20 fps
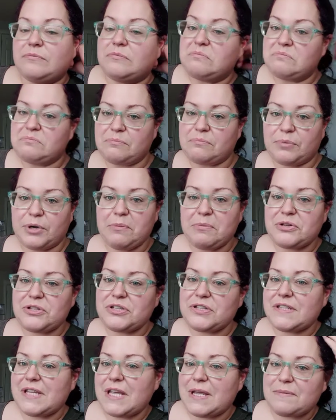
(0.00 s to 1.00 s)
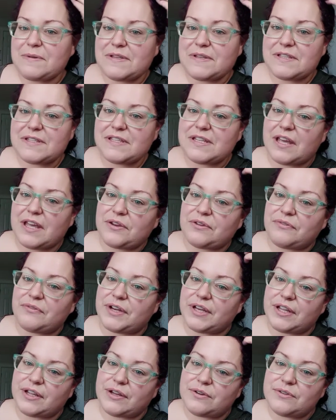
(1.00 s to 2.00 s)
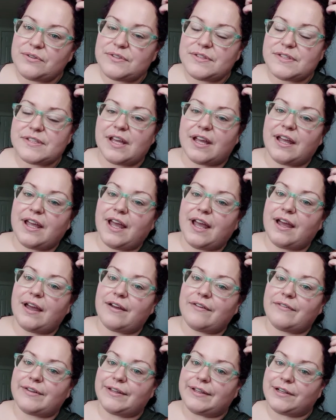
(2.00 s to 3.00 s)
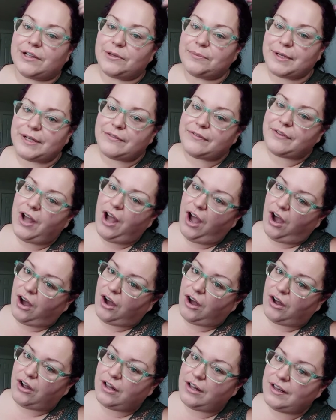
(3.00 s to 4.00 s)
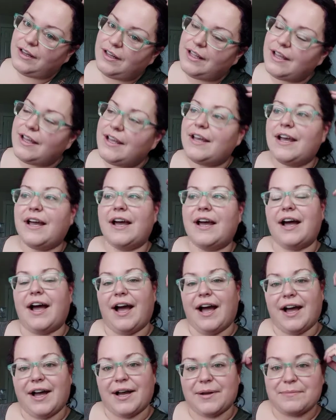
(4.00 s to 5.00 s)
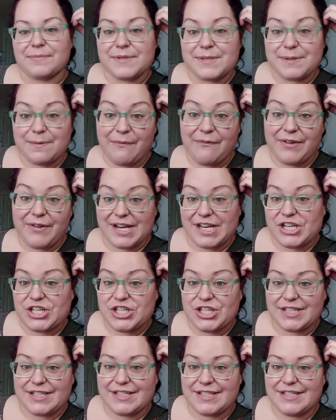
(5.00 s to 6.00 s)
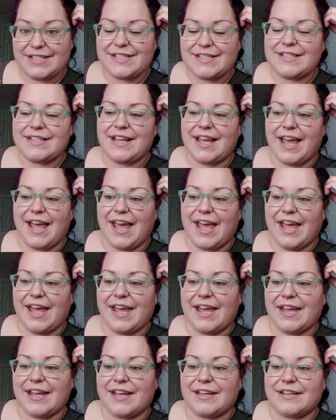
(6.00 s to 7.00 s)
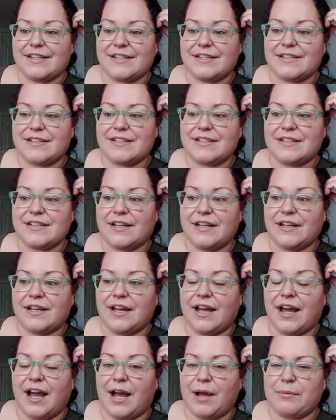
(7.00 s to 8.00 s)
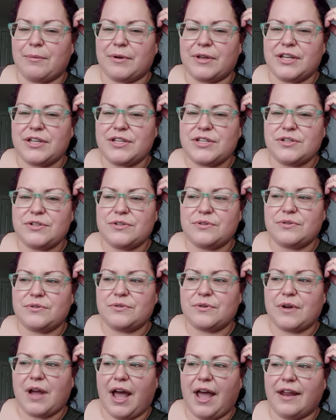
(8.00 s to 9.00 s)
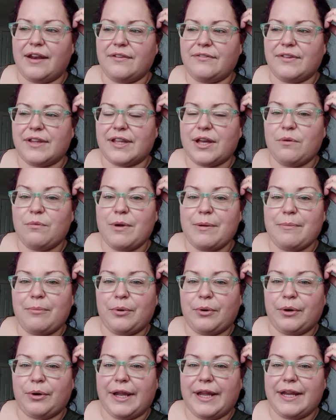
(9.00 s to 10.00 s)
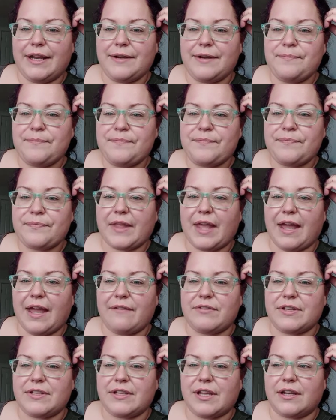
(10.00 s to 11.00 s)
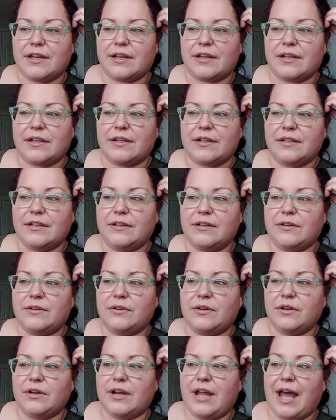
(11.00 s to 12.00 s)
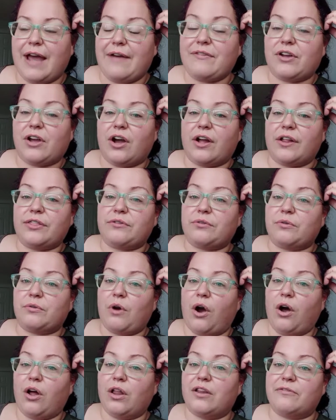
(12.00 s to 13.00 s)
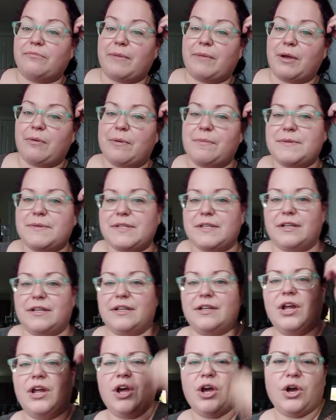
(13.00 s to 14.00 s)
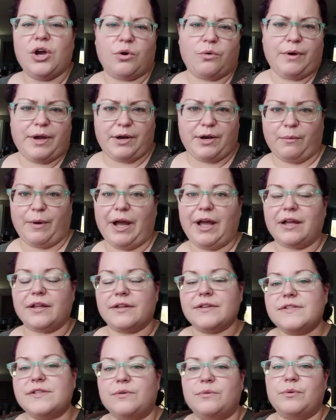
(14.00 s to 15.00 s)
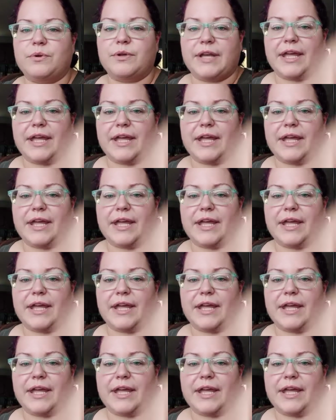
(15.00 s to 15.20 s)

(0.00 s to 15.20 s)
pretty much same as the other videos, I have a little bit of a haul, some finishes, and I'm gonna do kind of like a whip parade. Haven't gone through all of my whips in quite a while, so we'll get